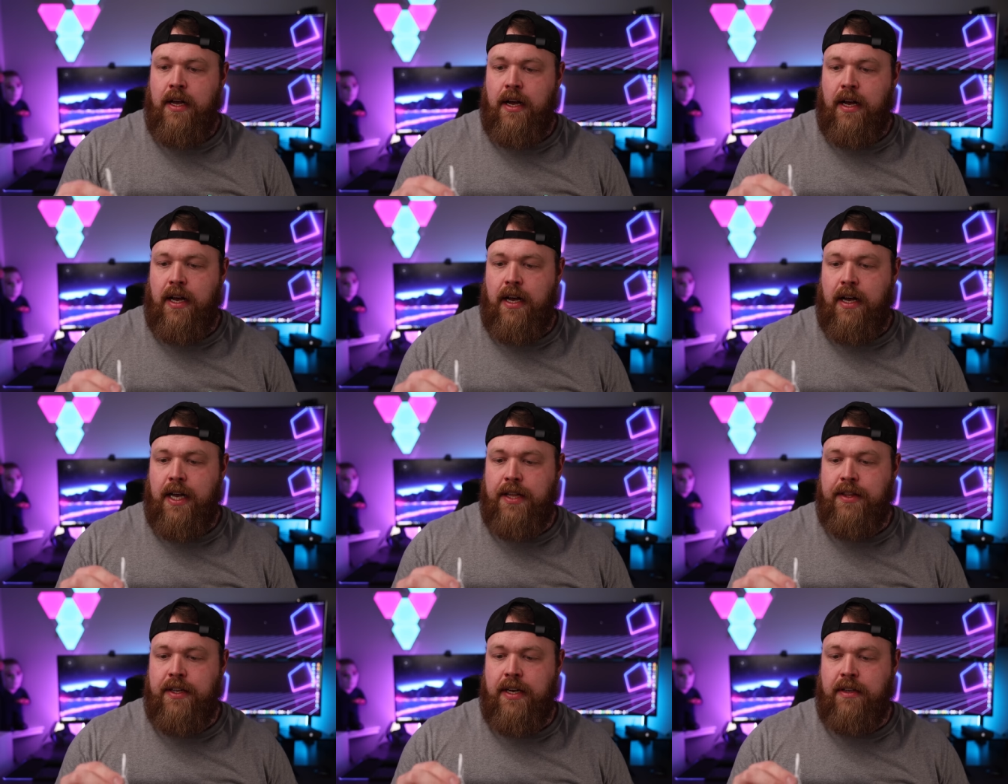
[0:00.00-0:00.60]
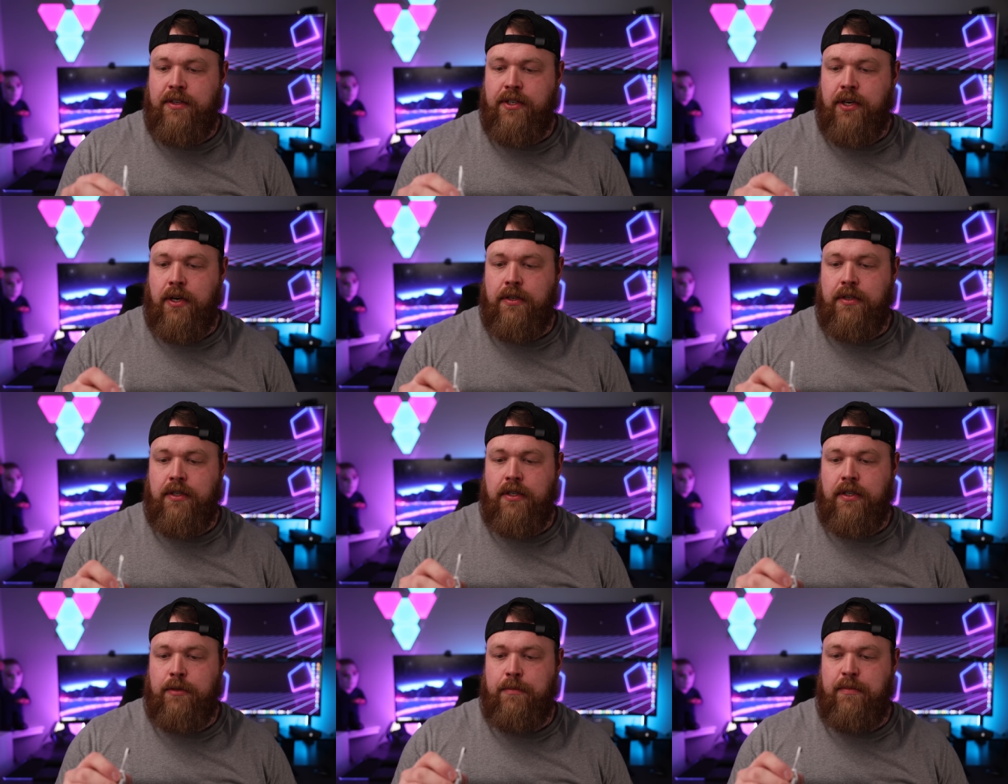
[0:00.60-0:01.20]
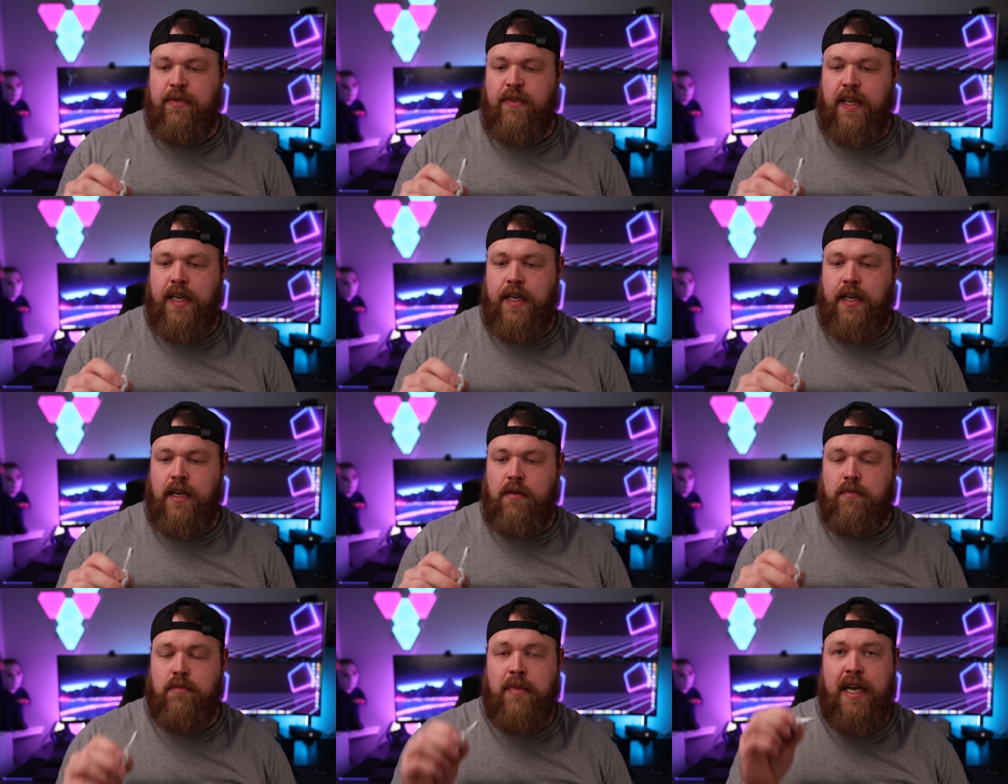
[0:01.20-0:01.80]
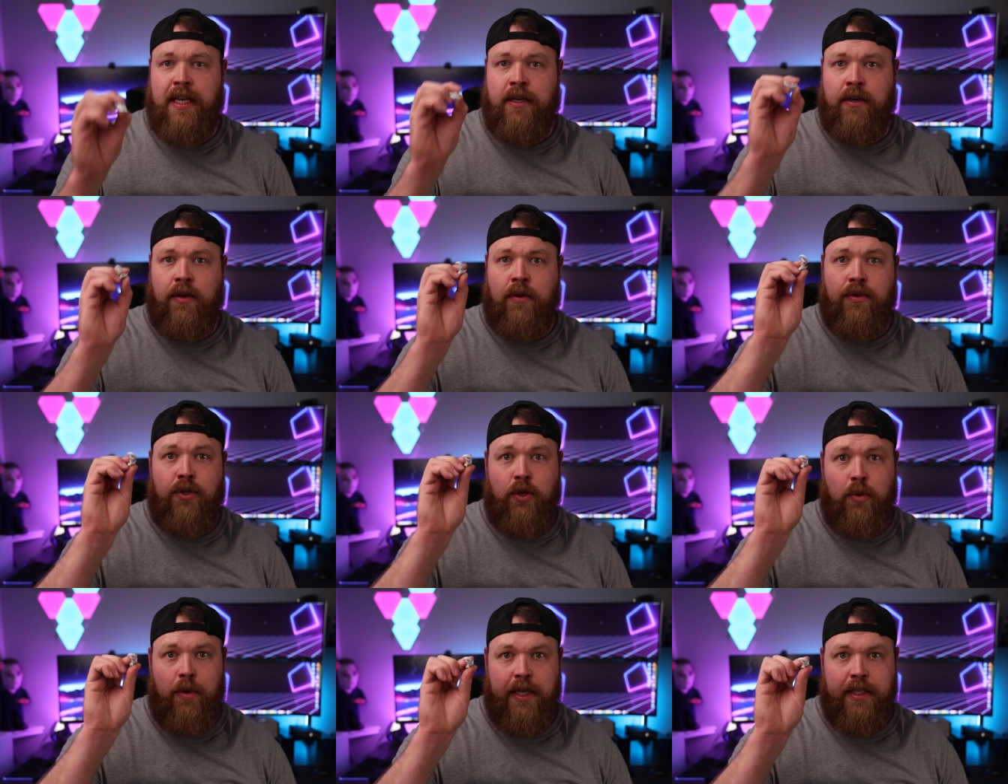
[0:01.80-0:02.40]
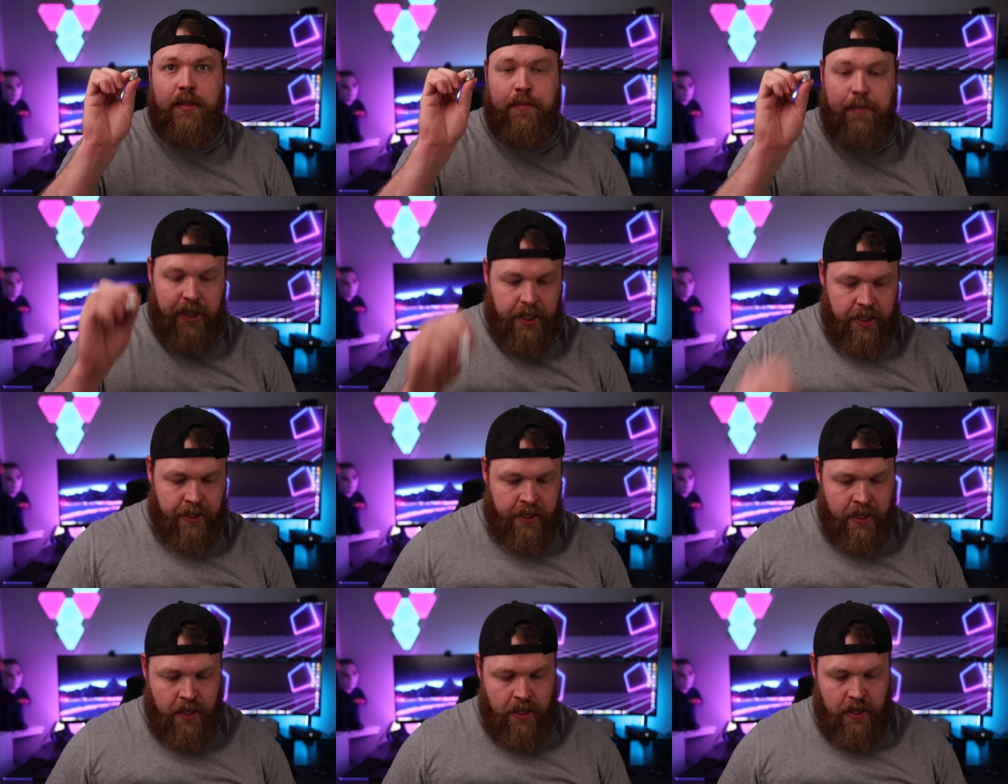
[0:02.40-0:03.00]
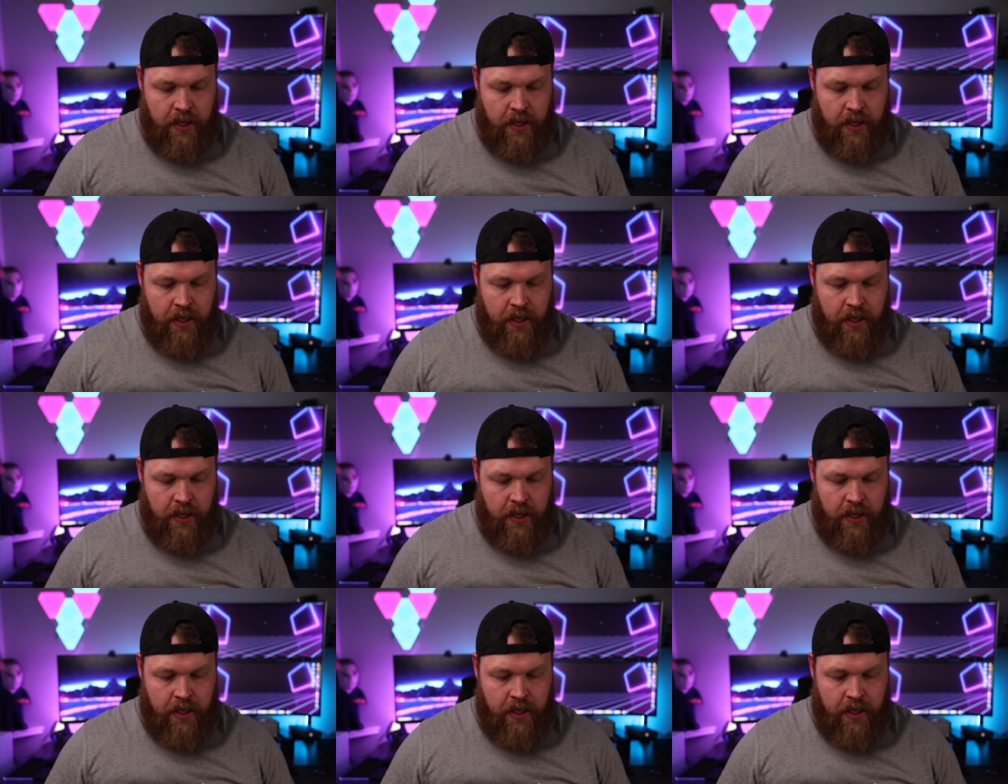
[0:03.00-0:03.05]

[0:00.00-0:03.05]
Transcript: And then it charges via micro USB.